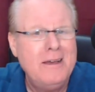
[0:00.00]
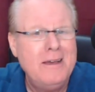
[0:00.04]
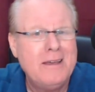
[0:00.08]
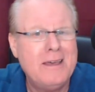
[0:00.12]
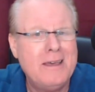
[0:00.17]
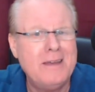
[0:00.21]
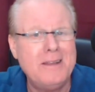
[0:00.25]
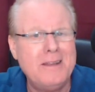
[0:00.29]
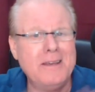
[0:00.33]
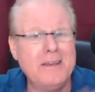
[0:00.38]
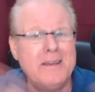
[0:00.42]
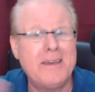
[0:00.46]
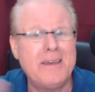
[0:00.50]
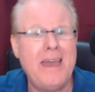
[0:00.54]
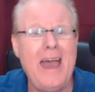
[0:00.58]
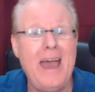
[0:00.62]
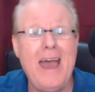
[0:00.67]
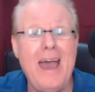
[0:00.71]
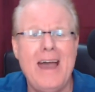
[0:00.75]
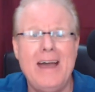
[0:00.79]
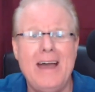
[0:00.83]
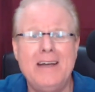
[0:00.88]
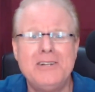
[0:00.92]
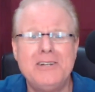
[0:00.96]
can get
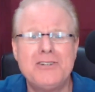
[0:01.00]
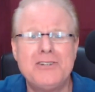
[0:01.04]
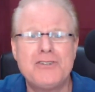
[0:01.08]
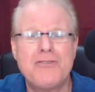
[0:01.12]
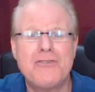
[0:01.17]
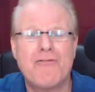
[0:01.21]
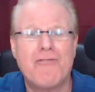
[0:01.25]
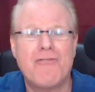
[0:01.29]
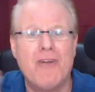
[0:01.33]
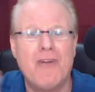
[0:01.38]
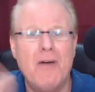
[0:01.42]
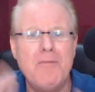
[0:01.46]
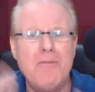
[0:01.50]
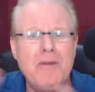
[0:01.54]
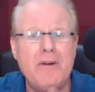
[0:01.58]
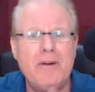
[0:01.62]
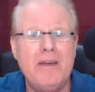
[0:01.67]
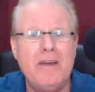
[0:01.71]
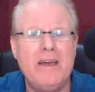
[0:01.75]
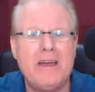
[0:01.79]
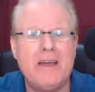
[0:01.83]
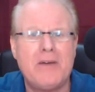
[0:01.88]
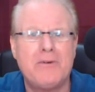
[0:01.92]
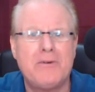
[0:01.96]
cash from their
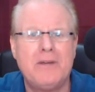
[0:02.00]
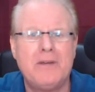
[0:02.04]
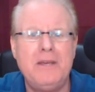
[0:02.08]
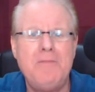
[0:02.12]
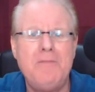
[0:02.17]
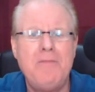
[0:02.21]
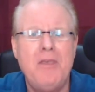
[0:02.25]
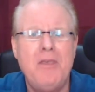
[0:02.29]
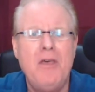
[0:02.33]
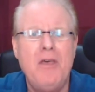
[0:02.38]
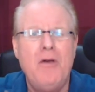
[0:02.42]
equity